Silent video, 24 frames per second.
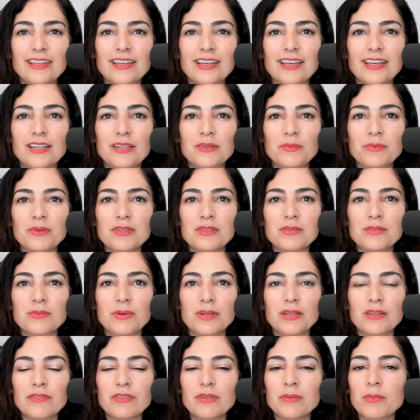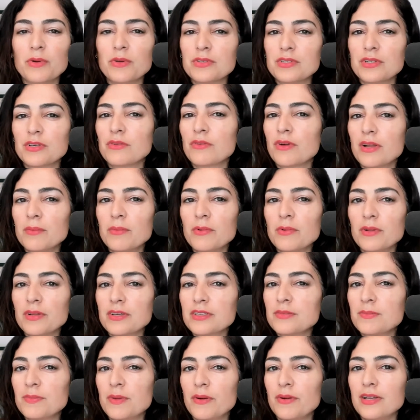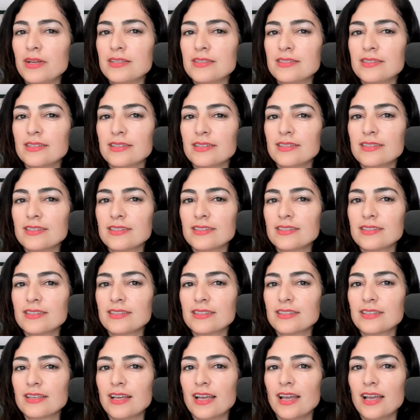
it was one of the most incredible experiences